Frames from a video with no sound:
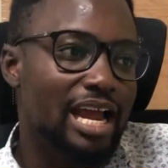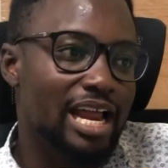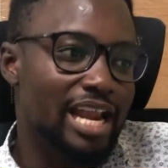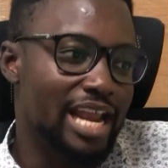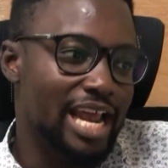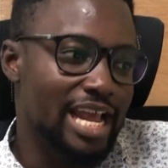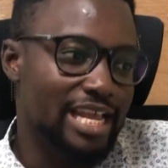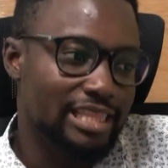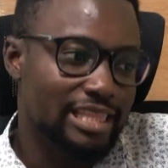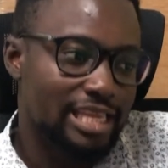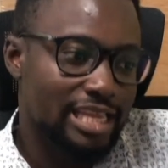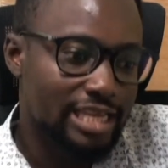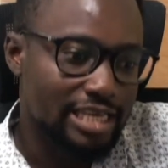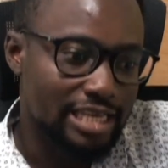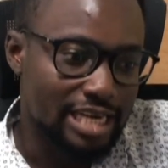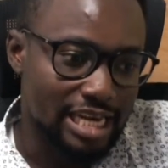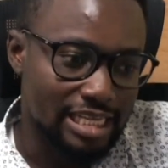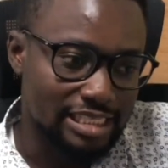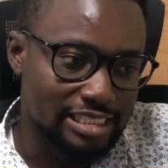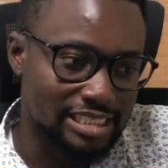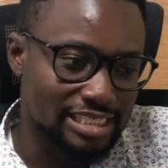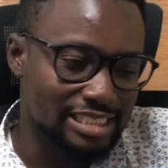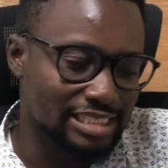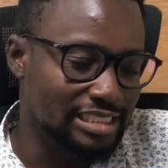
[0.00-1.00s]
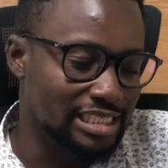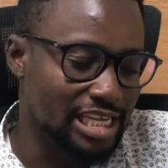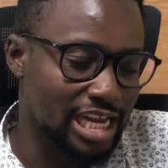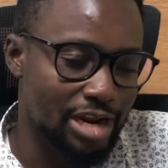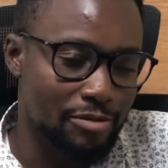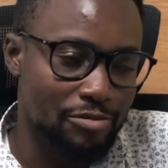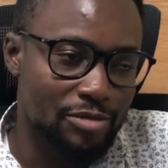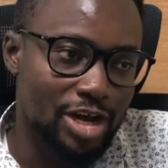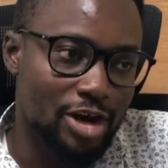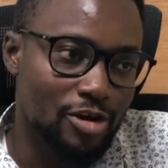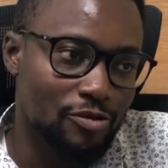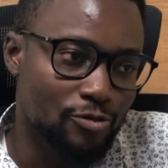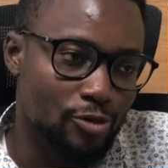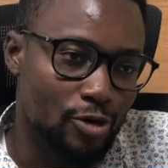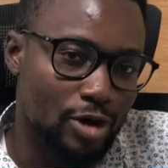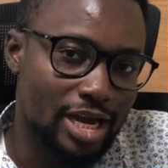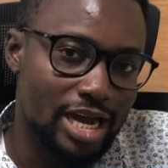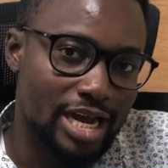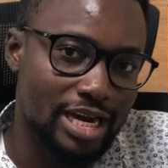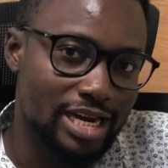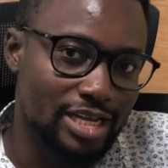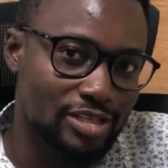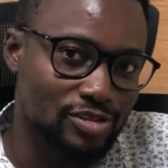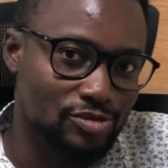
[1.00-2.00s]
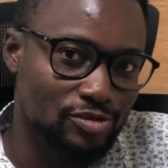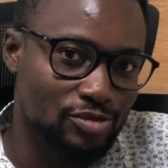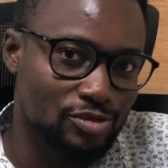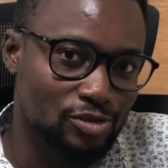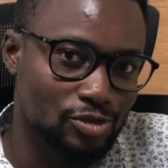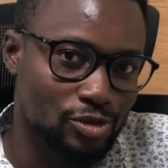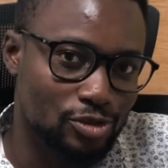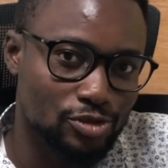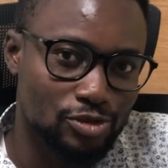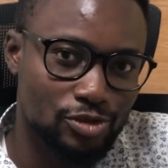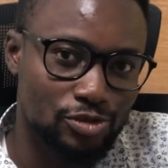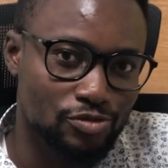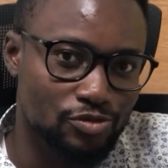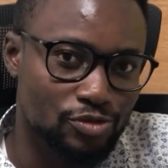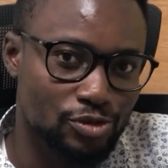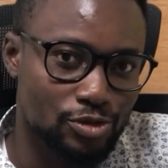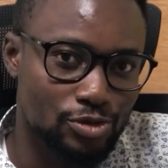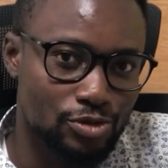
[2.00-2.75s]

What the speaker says: And I think that it's time now for Ghana to sort of,